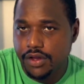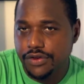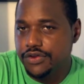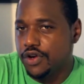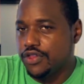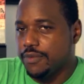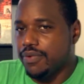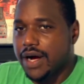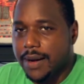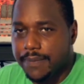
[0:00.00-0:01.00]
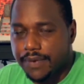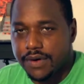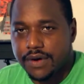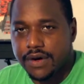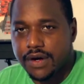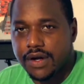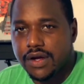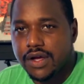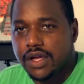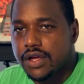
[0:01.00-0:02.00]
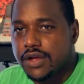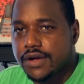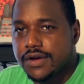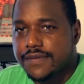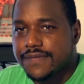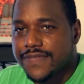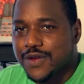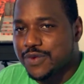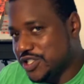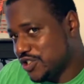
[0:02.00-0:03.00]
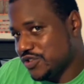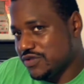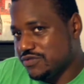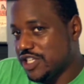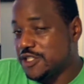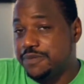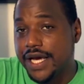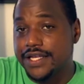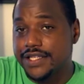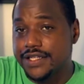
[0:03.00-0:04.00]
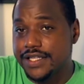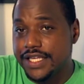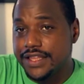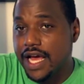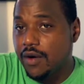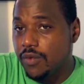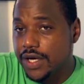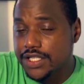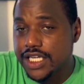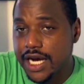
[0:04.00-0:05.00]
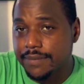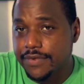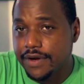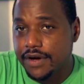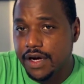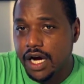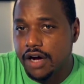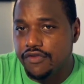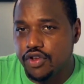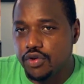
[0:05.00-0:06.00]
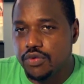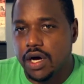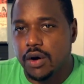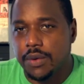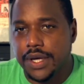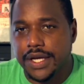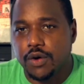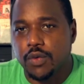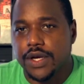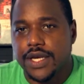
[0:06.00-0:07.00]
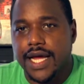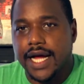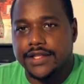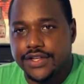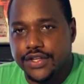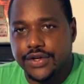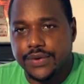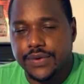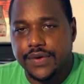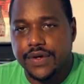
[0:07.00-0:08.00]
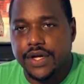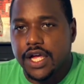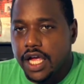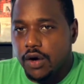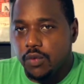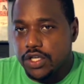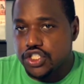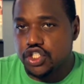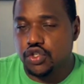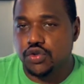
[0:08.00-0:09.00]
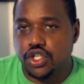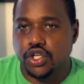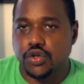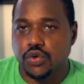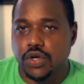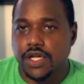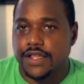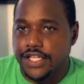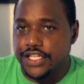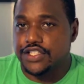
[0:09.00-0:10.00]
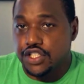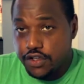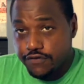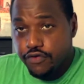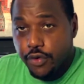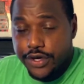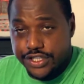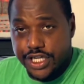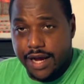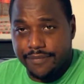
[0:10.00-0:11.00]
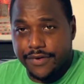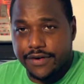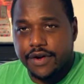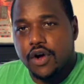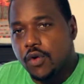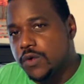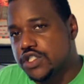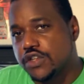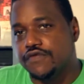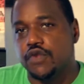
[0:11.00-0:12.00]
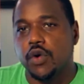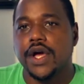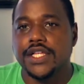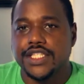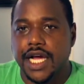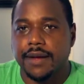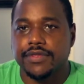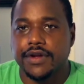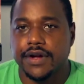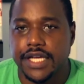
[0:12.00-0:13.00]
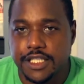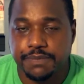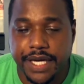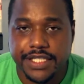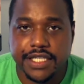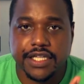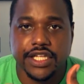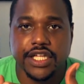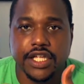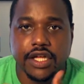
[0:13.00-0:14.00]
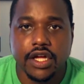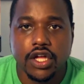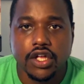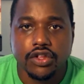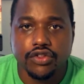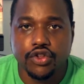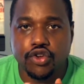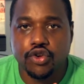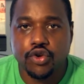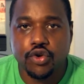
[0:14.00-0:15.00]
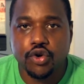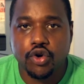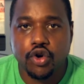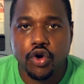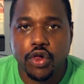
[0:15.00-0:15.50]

you know the proper. Which this basically, that one chapter of you knowing what not to do and what to do leads to the void chapter. Which the void chapter is basically you